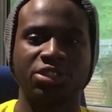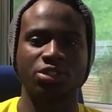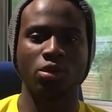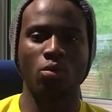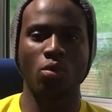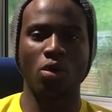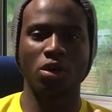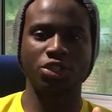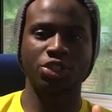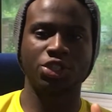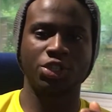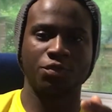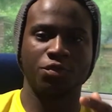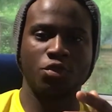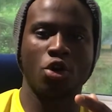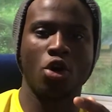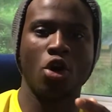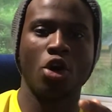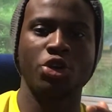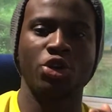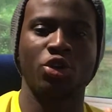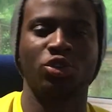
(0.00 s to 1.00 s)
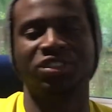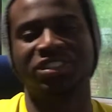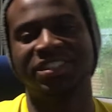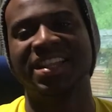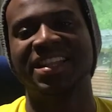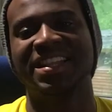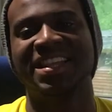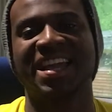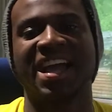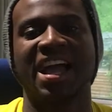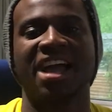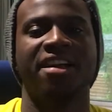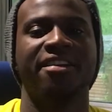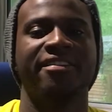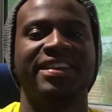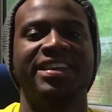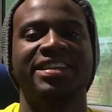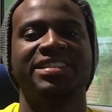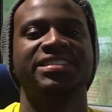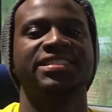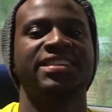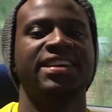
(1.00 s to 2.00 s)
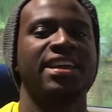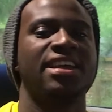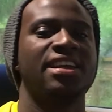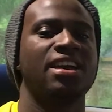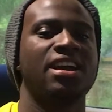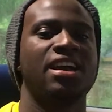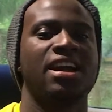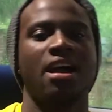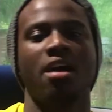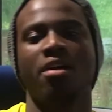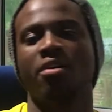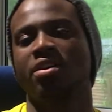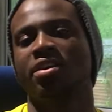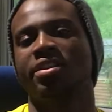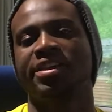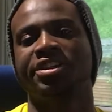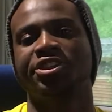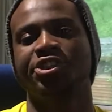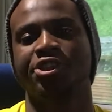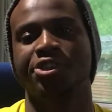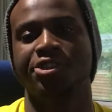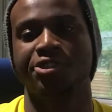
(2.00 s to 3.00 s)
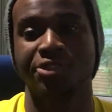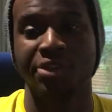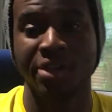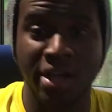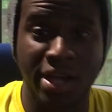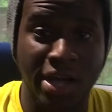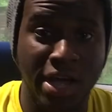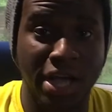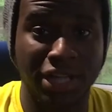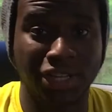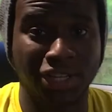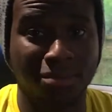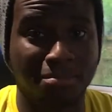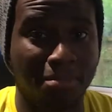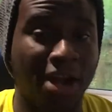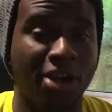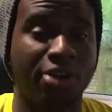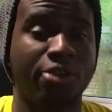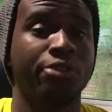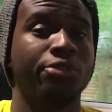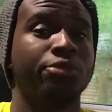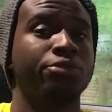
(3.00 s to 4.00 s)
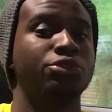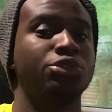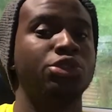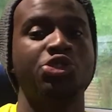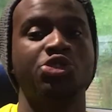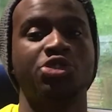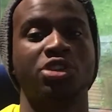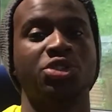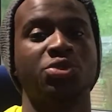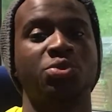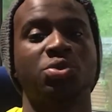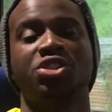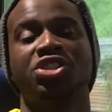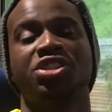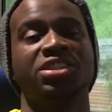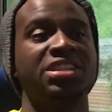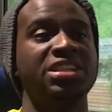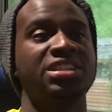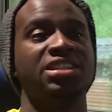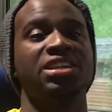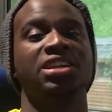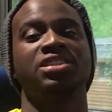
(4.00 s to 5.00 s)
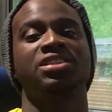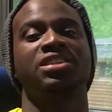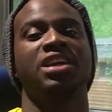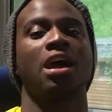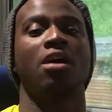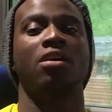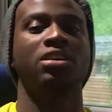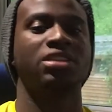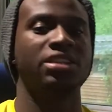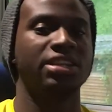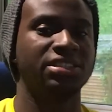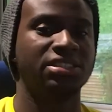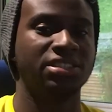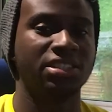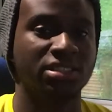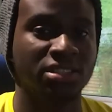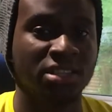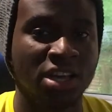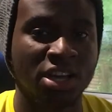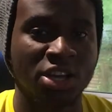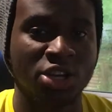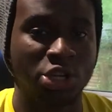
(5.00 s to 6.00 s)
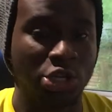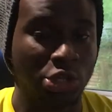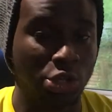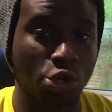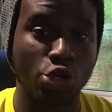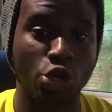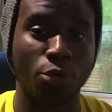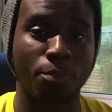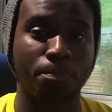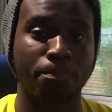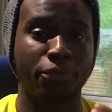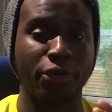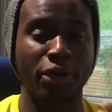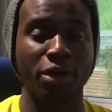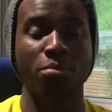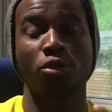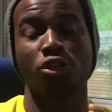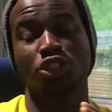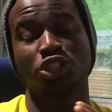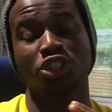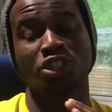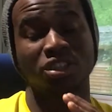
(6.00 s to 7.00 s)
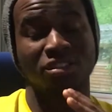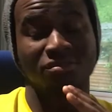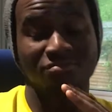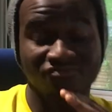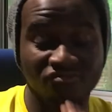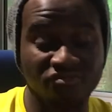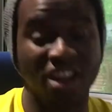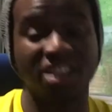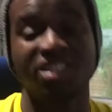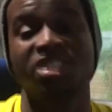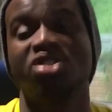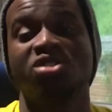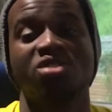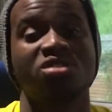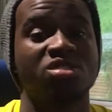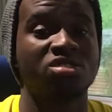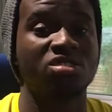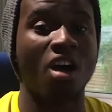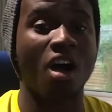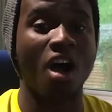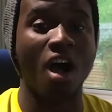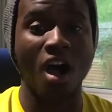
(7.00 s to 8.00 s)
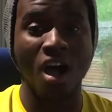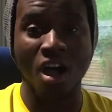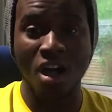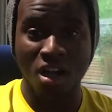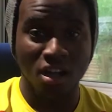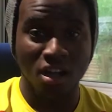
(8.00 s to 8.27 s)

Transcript: so once you've got your daily calorie intake calculated and your macronutrients which are needed calculated, you're pretty much ready to start